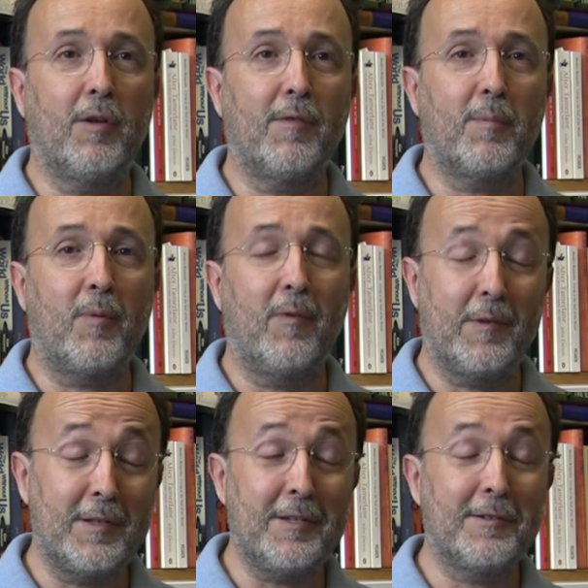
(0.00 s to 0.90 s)
of the
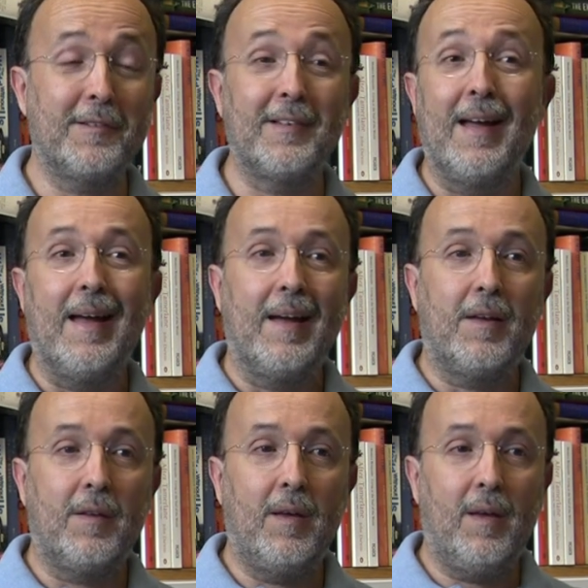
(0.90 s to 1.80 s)
proposition,
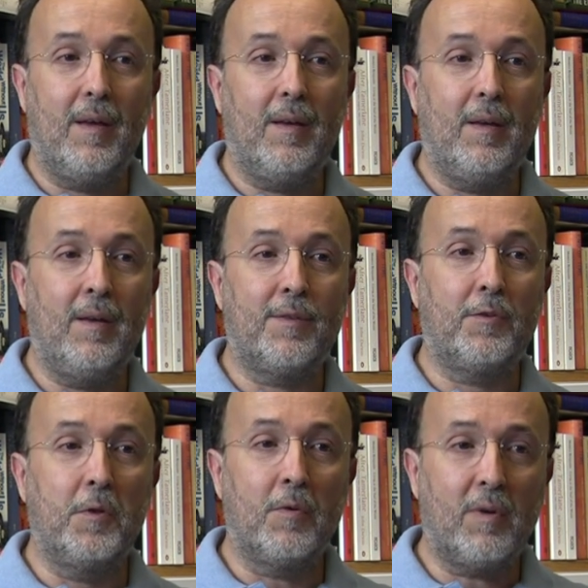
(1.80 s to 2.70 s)
uh, is
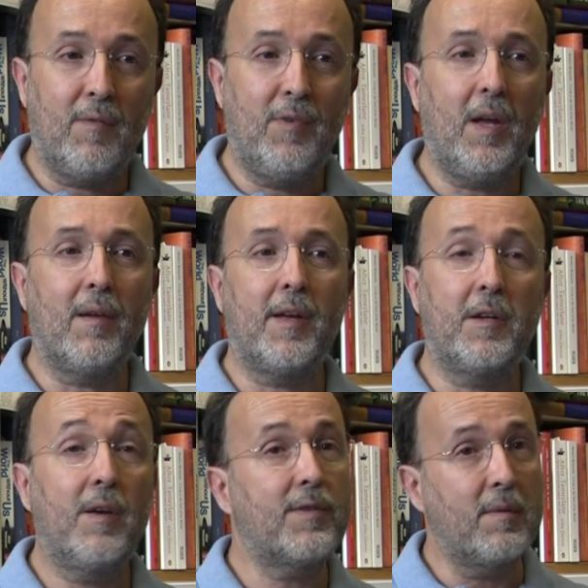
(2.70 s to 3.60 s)
to reveal that
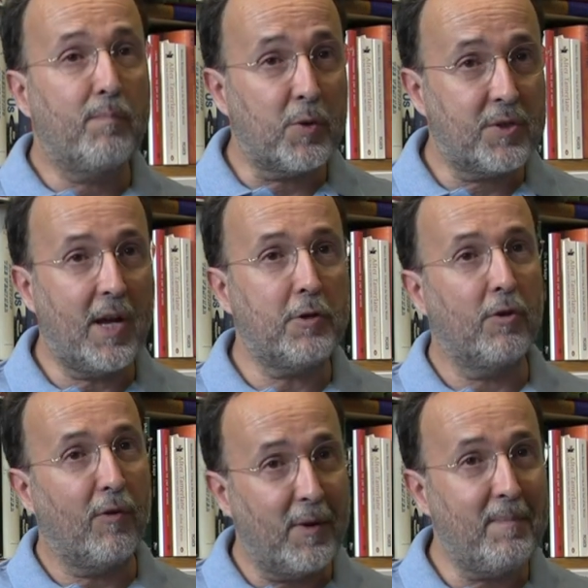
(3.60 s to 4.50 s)
he is in
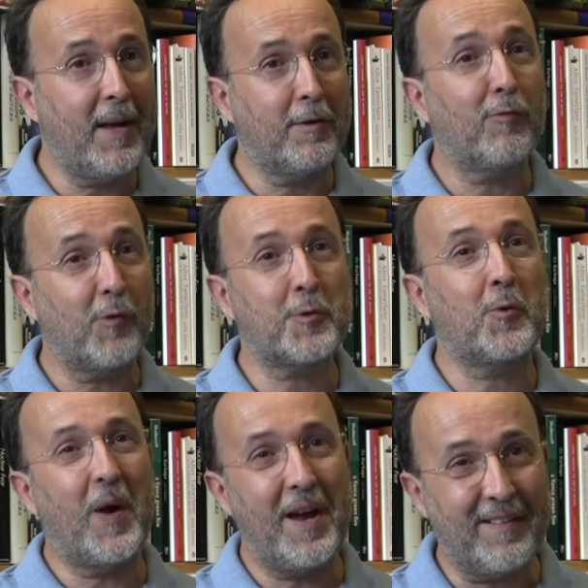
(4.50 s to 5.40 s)
possession of a method for
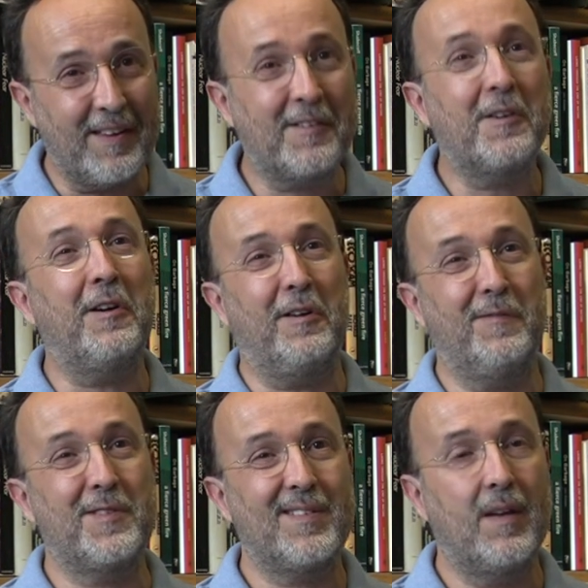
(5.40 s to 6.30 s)
squaring
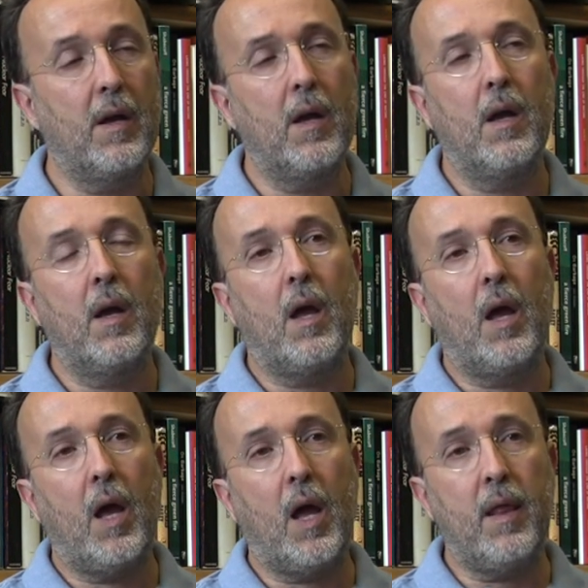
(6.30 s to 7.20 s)
curves
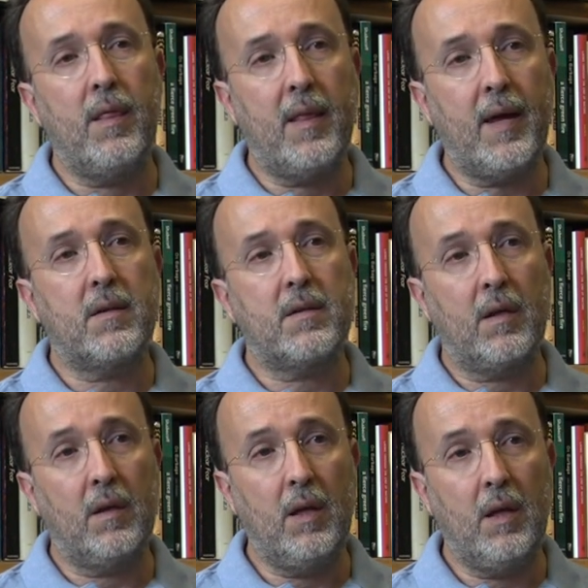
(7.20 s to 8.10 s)
and that
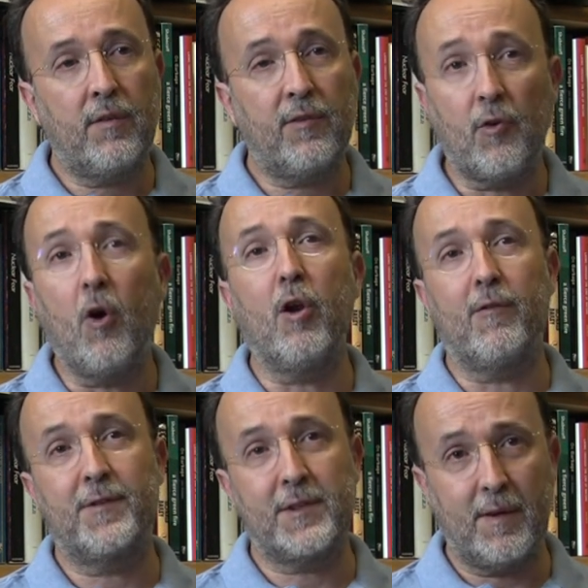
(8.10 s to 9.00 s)
he
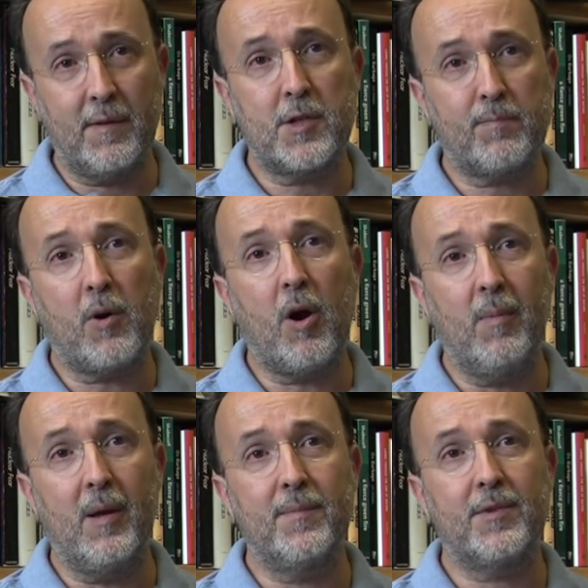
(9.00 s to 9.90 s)
solves these
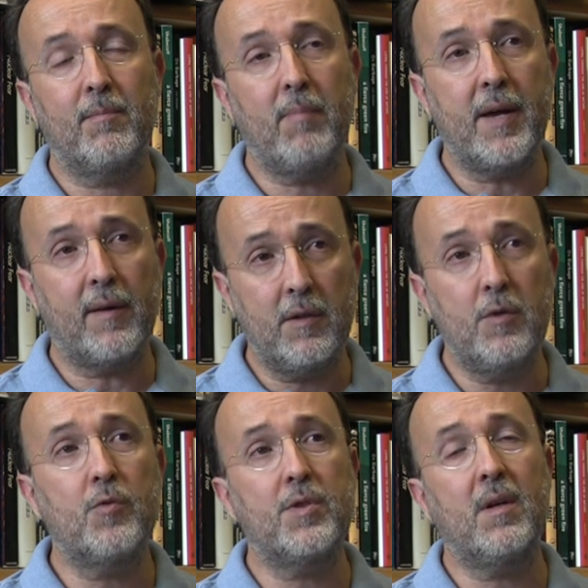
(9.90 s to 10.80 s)
problems by
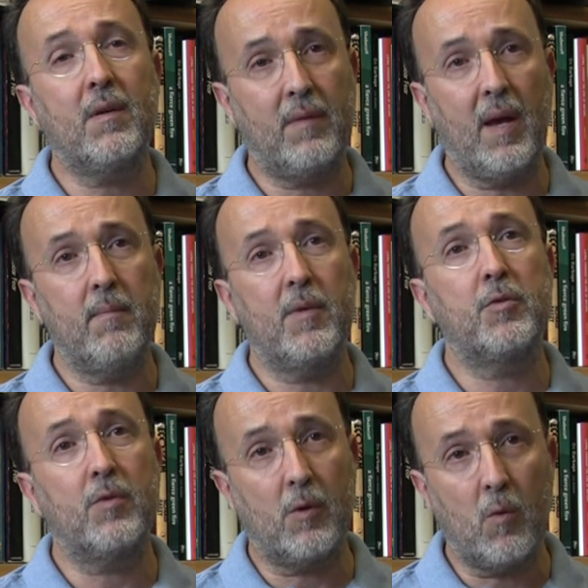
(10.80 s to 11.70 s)
reducing them
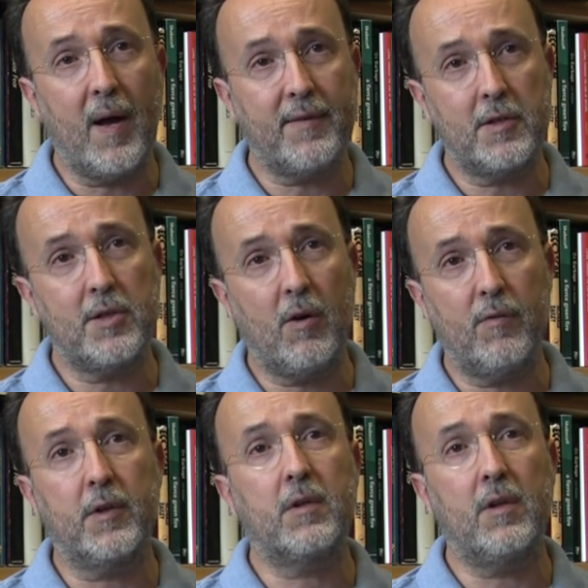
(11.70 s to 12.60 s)
to the quadrature
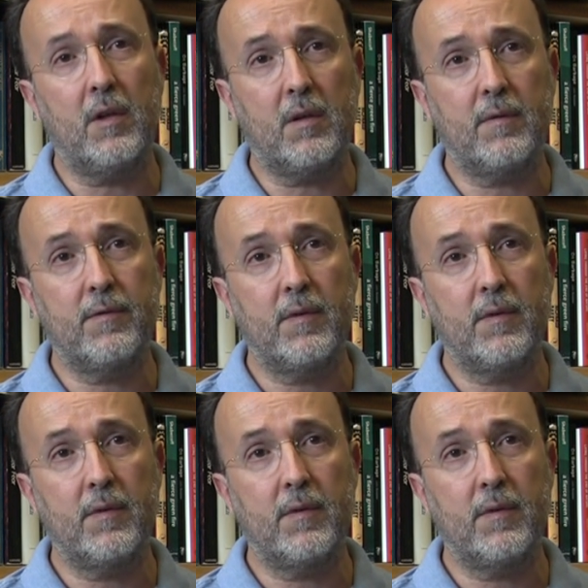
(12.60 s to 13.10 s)
of a curve.